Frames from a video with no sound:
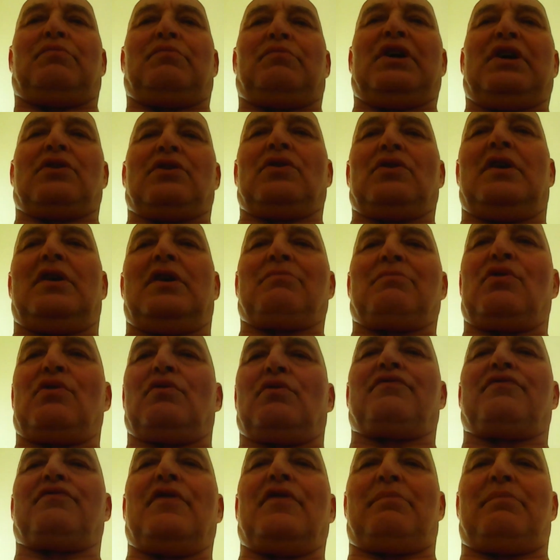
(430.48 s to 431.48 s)
bigger
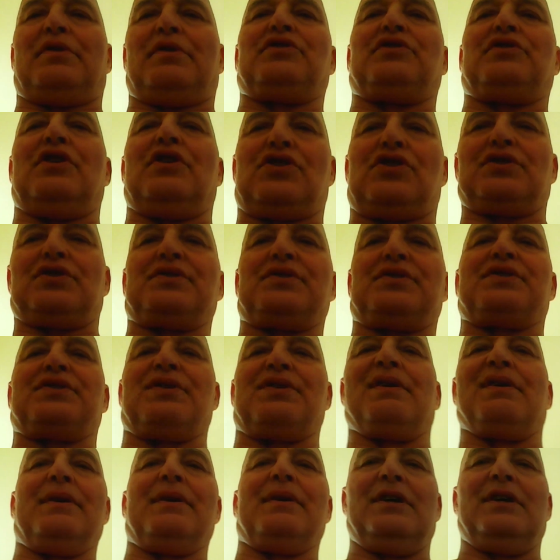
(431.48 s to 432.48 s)
number of repetitions,
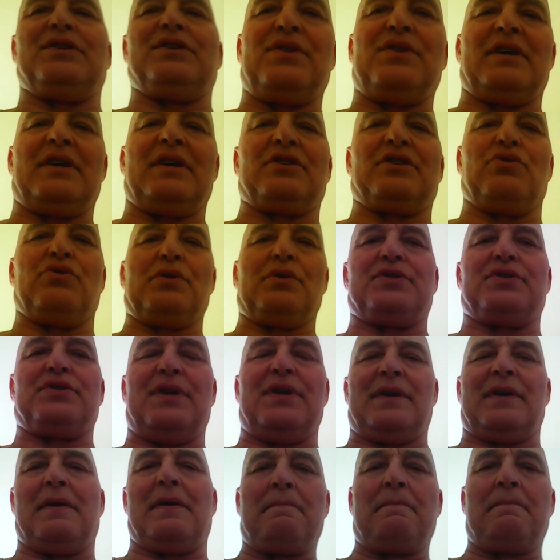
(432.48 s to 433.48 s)
it's
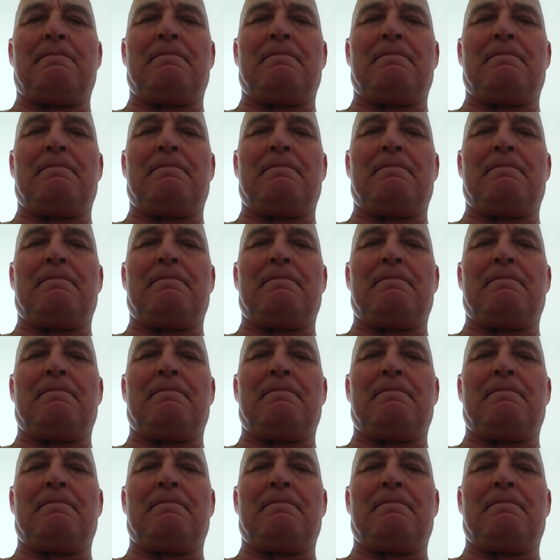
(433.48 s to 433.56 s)
exhausting.